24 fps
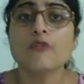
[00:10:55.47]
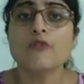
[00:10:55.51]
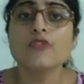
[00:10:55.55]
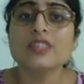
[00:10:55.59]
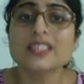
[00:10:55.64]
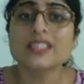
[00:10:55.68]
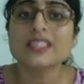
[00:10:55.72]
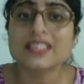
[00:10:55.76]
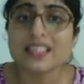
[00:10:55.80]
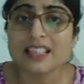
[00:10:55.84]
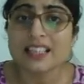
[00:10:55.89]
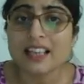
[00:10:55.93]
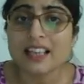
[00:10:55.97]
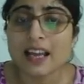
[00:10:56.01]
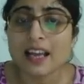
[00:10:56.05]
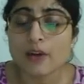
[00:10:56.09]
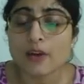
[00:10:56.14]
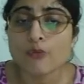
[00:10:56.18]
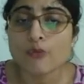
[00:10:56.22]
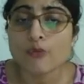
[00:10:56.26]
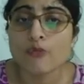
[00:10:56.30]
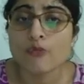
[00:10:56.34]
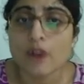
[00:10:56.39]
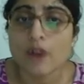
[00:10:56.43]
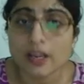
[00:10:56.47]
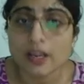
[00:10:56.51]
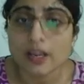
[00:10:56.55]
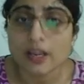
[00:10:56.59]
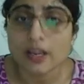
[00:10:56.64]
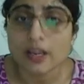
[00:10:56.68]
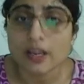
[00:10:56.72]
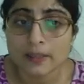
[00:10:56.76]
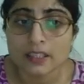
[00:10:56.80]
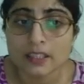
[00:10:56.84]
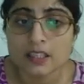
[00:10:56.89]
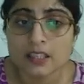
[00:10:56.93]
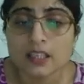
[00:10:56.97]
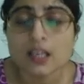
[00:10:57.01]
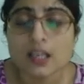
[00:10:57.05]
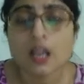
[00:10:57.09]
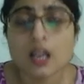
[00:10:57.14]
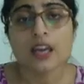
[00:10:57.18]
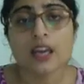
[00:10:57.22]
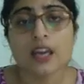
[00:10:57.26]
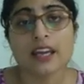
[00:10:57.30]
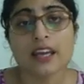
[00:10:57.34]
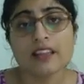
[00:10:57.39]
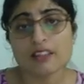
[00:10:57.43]
We still have one
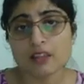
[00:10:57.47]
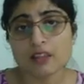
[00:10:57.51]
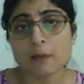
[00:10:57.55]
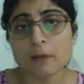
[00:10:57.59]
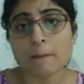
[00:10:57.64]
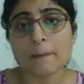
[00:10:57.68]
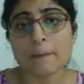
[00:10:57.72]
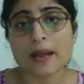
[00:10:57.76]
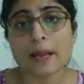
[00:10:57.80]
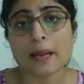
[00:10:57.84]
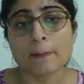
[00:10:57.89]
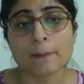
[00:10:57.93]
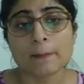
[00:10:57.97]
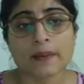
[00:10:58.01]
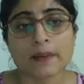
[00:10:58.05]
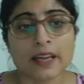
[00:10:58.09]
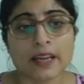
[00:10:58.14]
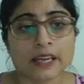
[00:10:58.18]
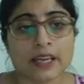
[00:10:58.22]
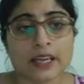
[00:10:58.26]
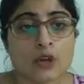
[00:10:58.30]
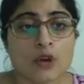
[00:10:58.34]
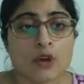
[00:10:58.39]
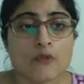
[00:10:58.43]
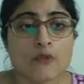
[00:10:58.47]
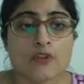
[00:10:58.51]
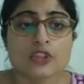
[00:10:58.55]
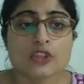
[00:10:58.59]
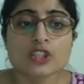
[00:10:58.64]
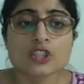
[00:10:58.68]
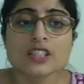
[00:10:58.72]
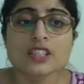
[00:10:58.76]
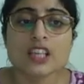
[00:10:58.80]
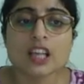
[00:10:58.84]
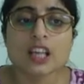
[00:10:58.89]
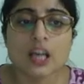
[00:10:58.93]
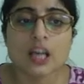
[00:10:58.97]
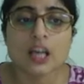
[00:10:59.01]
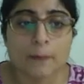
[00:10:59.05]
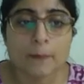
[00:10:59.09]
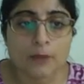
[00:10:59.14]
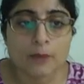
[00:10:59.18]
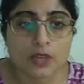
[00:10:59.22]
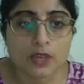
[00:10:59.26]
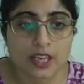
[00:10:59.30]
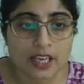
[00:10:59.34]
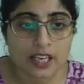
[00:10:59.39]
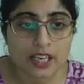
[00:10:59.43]
bill in the pipeline, which is the
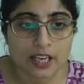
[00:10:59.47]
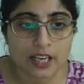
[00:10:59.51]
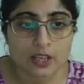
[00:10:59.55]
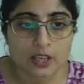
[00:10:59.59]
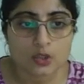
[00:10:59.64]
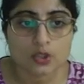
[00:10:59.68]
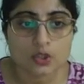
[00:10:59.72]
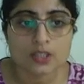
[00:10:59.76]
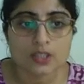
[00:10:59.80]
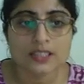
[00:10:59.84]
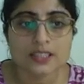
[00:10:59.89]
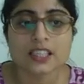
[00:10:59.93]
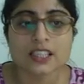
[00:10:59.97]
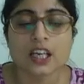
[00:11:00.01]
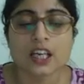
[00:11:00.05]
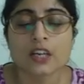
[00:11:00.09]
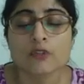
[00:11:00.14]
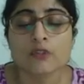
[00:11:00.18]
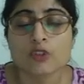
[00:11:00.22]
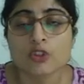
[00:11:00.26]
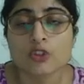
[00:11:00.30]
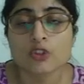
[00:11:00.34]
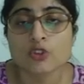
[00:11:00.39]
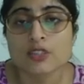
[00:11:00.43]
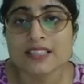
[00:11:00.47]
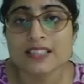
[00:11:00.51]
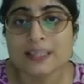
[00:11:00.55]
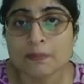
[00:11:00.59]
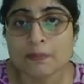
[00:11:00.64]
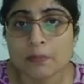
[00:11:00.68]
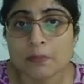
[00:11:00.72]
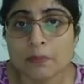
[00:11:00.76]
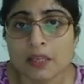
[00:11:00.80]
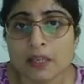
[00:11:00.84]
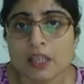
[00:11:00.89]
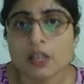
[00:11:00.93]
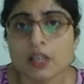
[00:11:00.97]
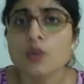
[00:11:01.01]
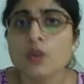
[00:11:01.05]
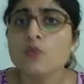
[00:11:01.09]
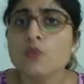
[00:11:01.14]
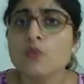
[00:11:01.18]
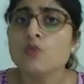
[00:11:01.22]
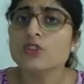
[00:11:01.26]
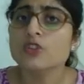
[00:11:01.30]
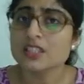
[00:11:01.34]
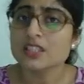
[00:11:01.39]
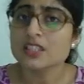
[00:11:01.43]
Communications Convergence Bill,
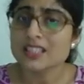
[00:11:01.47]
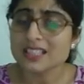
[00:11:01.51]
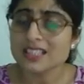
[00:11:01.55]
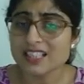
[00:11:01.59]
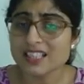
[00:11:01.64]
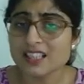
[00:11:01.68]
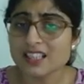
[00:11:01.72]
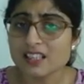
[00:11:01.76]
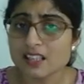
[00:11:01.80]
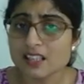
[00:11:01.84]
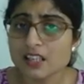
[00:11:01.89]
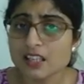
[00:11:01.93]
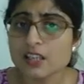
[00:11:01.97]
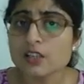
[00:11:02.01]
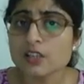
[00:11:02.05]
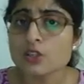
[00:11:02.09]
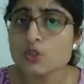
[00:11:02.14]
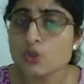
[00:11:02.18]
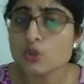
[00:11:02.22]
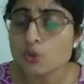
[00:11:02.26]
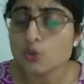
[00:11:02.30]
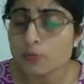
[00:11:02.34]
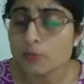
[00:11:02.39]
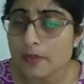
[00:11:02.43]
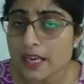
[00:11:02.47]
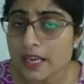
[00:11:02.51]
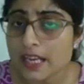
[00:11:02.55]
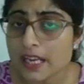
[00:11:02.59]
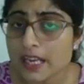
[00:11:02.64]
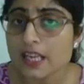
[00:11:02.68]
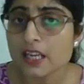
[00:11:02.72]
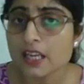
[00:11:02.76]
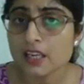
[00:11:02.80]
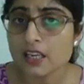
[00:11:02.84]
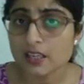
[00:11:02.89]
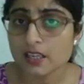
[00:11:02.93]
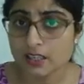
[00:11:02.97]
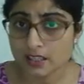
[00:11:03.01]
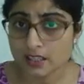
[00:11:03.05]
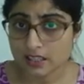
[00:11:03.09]
which is still to be